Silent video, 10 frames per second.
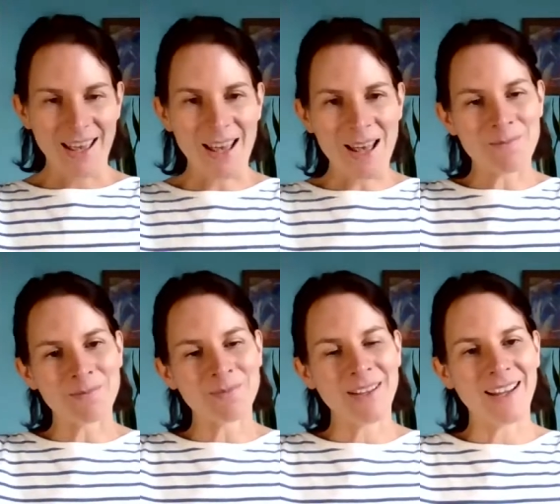
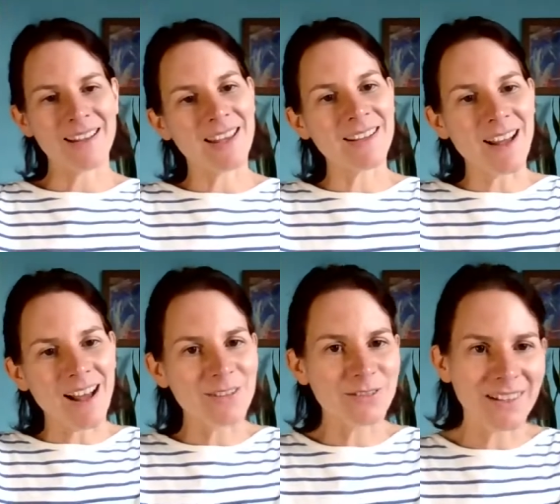And then
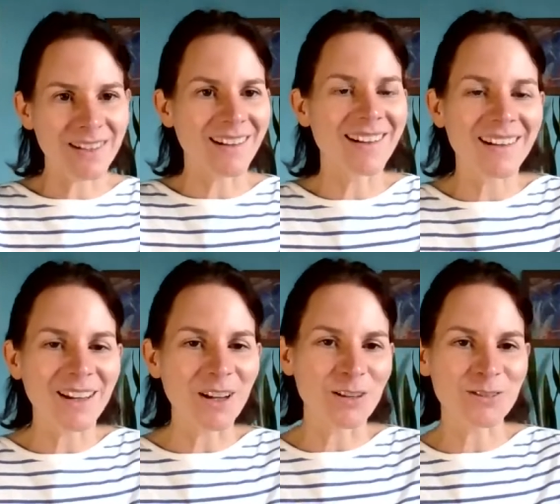after
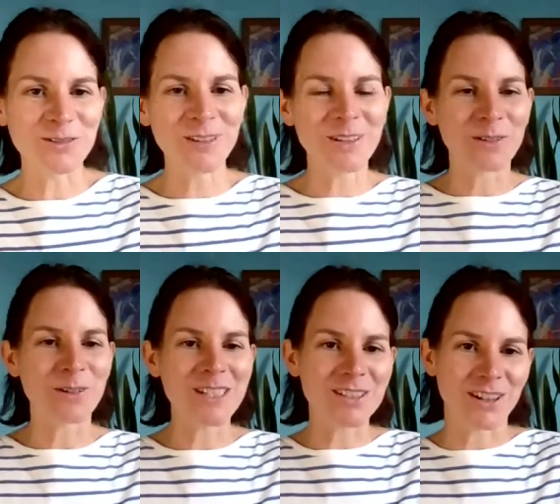a lot of
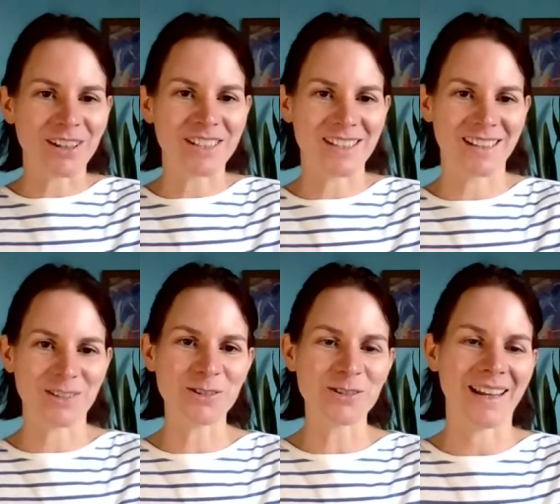research and
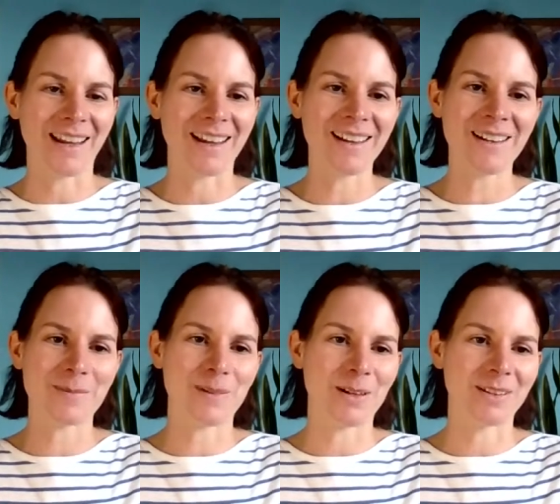Googling
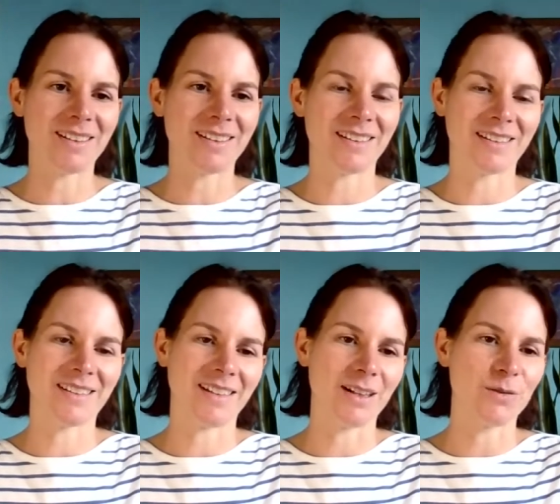about
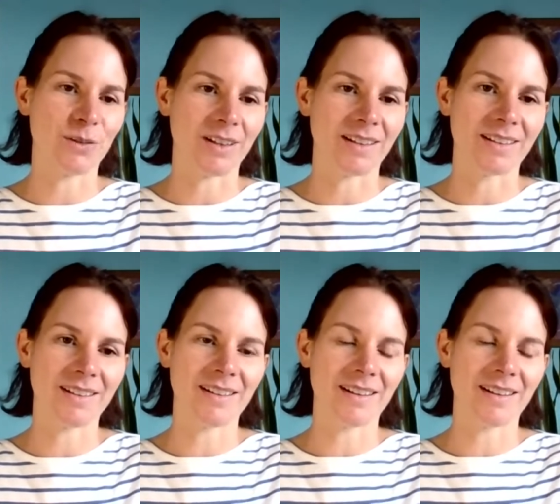different